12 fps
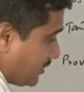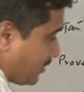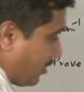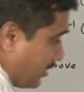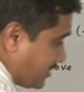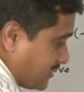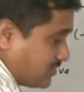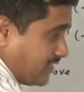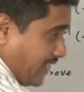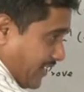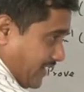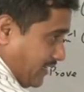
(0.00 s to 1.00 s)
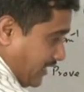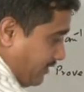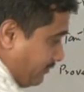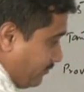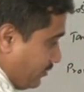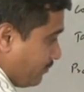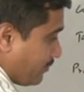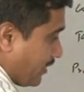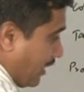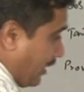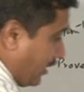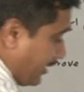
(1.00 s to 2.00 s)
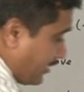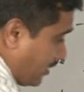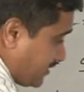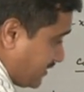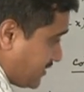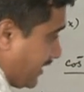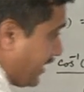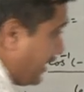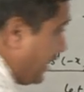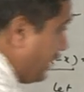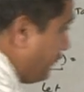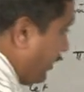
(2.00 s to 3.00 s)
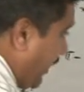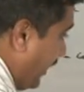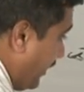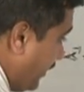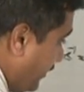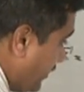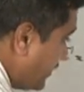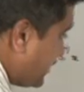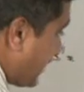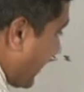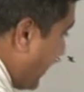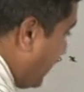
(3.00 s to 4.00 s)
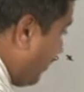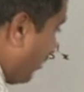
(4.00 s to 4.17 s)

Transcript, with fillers: Cos is negative, uh, cos is negative in second